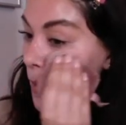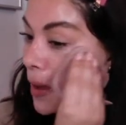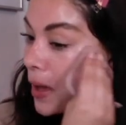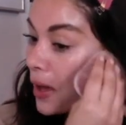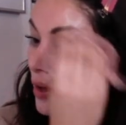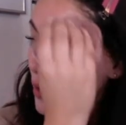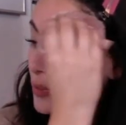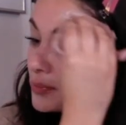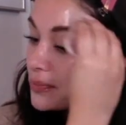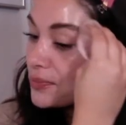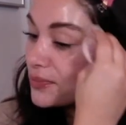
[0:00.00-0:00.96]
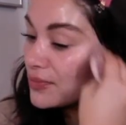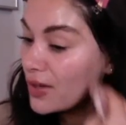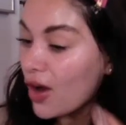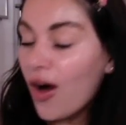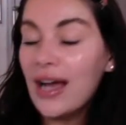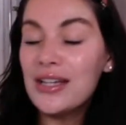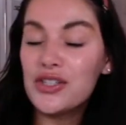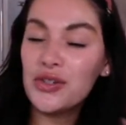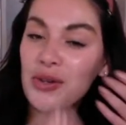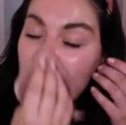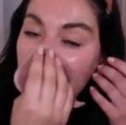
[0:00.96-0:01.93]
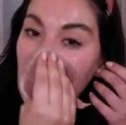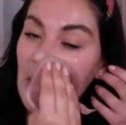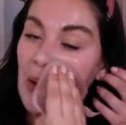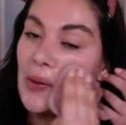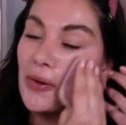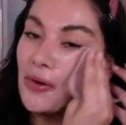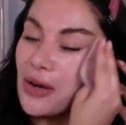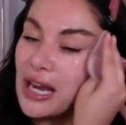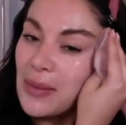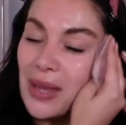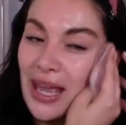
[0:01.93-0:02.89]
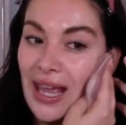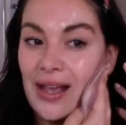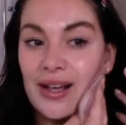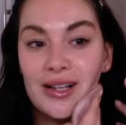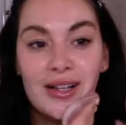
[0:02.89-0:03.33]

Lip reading: I do love like a creamy...